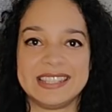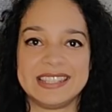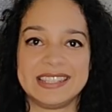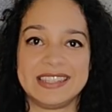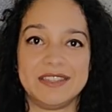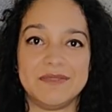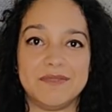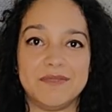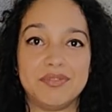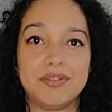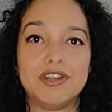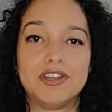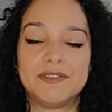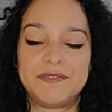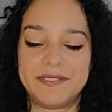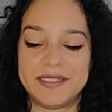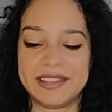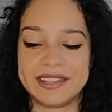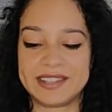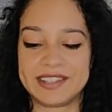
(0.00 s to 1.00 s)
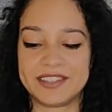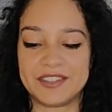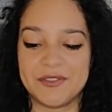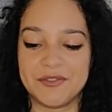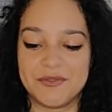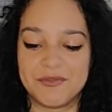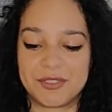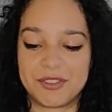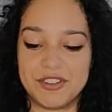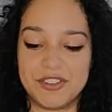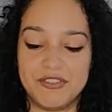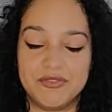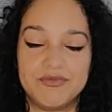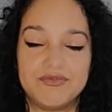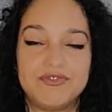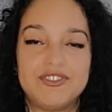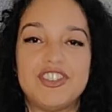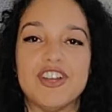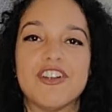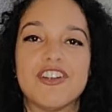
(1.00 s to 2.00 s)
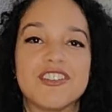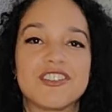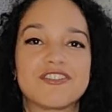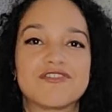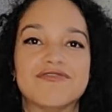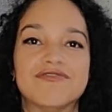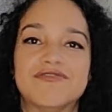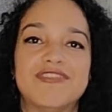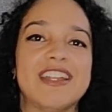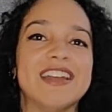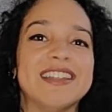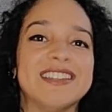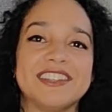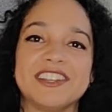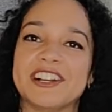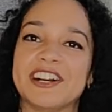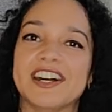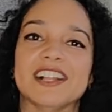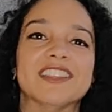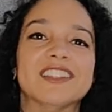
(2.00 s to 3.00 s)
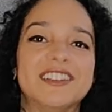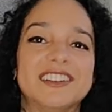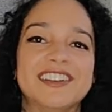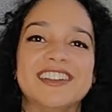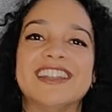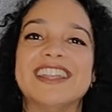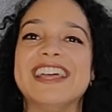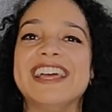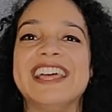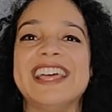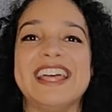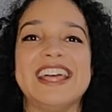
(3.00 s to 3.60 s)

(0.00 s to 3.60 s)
is the perfect dark red color.